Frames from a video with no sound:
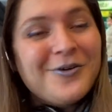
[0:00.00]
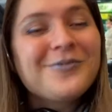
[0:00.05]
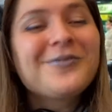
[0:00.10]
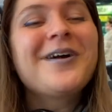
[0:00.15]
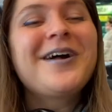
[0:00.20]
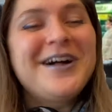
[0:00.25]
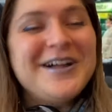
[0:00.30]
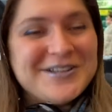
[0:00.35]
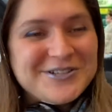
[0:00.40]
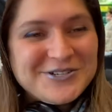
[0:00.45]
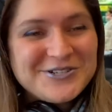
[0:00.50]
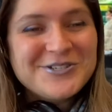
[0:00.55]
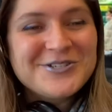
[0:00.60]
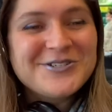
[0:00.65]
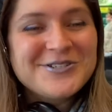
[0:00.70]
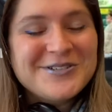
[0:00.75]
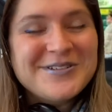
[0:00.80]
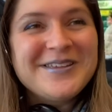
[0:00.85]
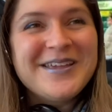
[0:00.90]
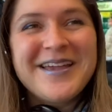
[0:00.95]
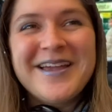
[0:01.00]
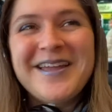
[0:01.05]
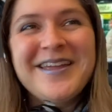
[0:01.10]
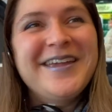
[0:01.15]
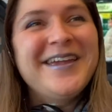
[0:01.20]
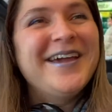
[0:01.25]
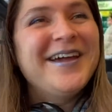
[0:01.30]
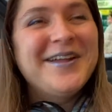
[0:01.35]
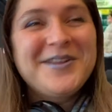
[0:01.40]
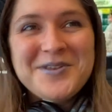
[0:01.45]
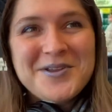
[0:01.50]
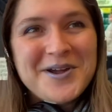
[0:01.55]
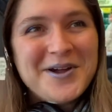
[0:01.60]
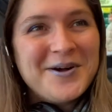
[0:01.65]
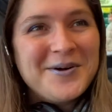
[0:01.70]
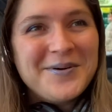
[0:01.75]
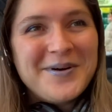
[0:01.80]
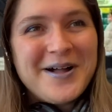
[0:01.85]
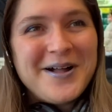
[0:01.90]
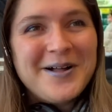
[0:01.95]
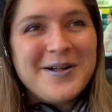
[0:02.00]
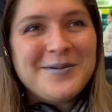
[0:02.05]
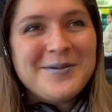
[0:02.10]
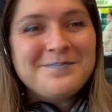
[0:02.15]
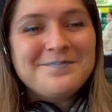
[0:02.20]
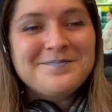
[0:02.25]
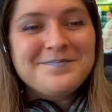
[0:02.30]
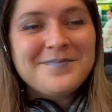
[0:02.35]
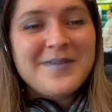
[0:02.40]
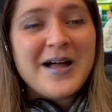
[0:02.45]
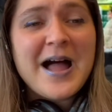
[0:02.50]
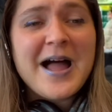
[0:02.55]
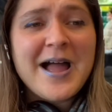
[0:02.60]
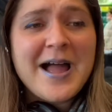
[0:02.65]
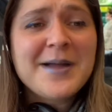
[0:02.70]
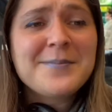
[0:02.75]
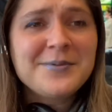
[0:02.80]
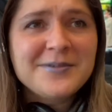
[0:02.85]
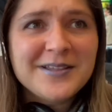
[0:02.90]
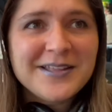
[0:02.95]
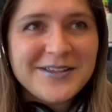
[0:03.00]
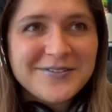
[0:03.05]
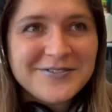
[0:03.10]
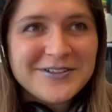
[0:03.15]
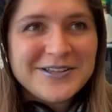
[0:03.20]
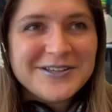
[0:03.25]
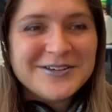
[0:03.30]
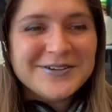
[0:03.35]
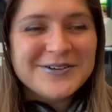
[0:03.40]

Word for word: rush. Yeah, yeah, no, um, I, I believe in you.